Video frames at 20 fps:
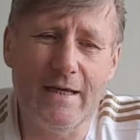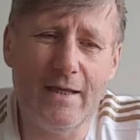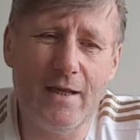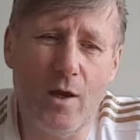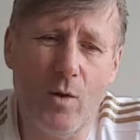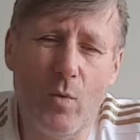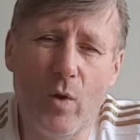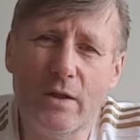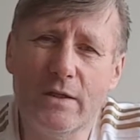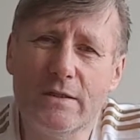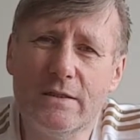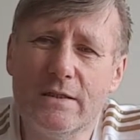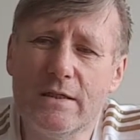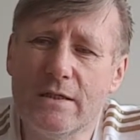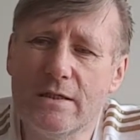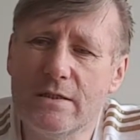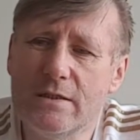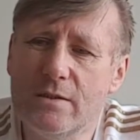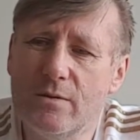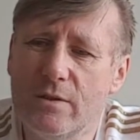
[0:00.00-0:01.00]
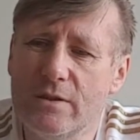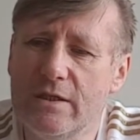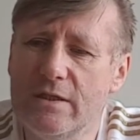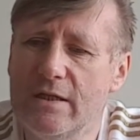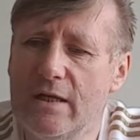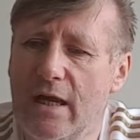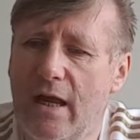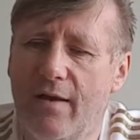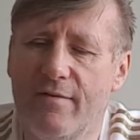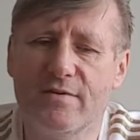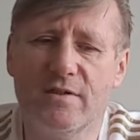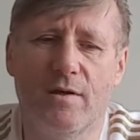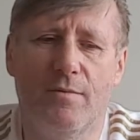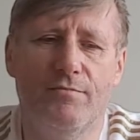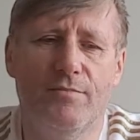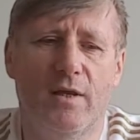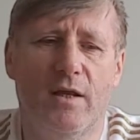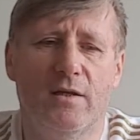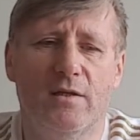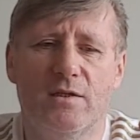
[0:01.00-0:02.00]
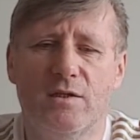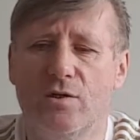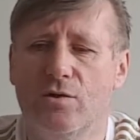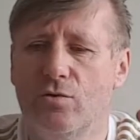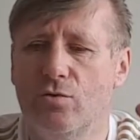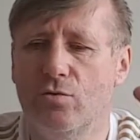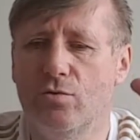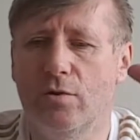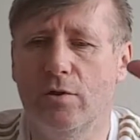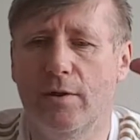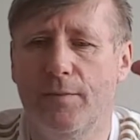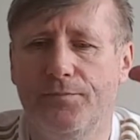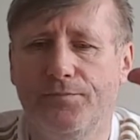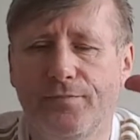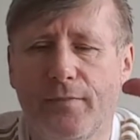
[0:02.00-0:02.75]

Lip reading: that I wanted to have something to